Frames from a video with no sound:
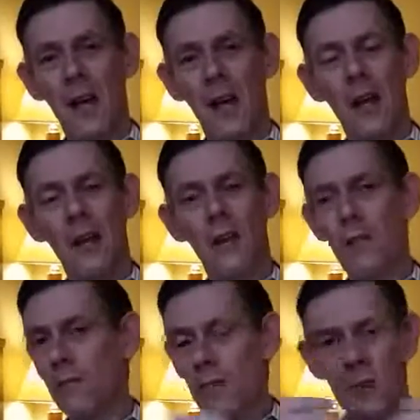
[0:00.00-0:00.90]
And
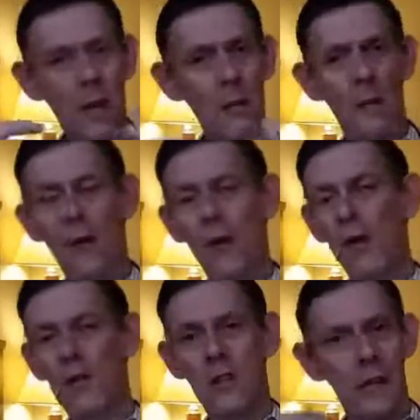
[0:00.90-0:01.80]
same
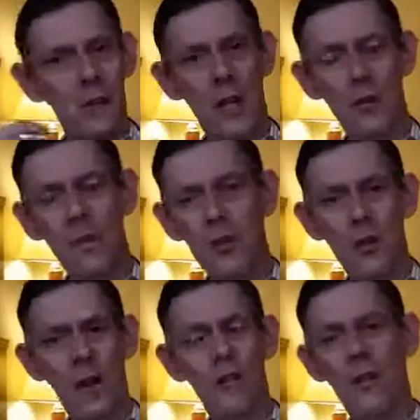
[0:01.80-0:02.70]
clothes, same
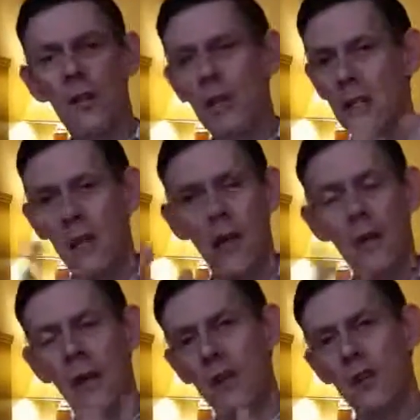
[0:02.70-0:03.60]
situation, his
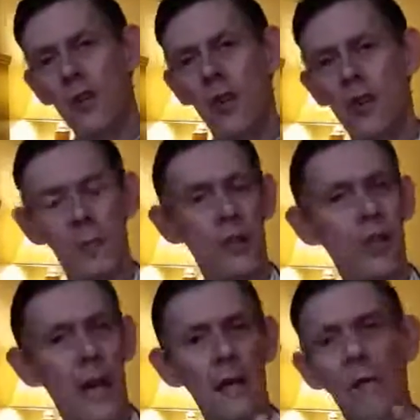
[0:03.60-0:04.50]
life hasn't changed, but she
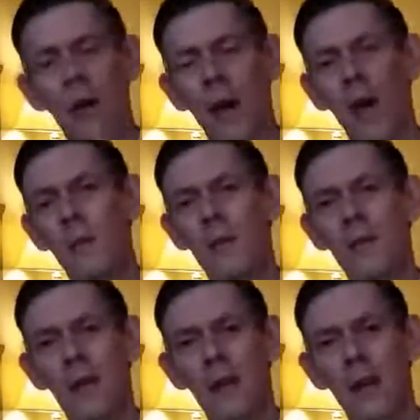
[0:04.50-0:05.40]
gave him the diamond.
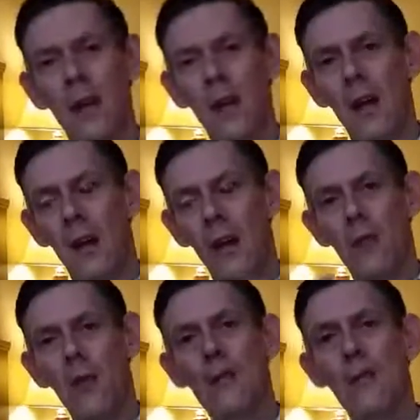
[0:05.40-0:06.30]
And
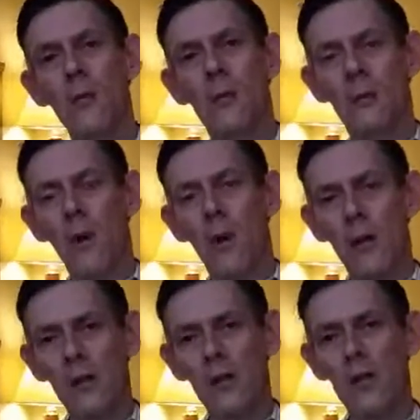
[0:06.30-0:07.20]
he reached into his
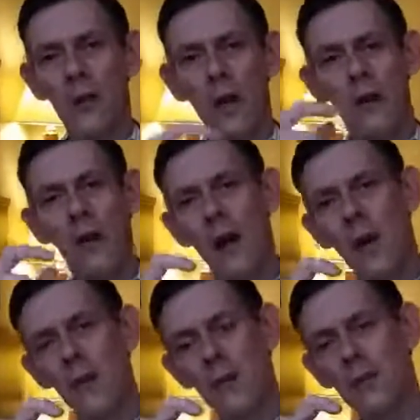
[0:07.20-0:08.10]
pocket and took out the
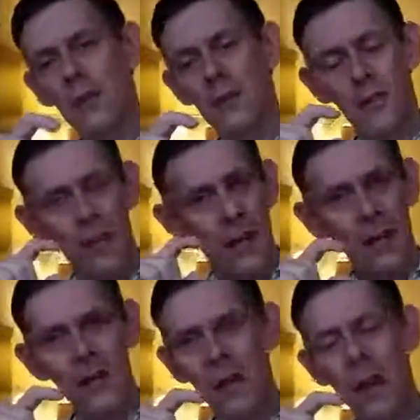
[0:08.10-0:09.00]
diamond, still
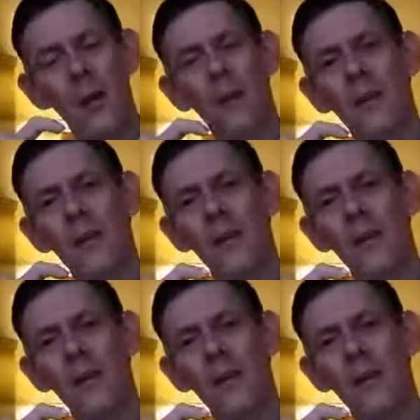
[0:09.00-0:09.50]
had the diamond,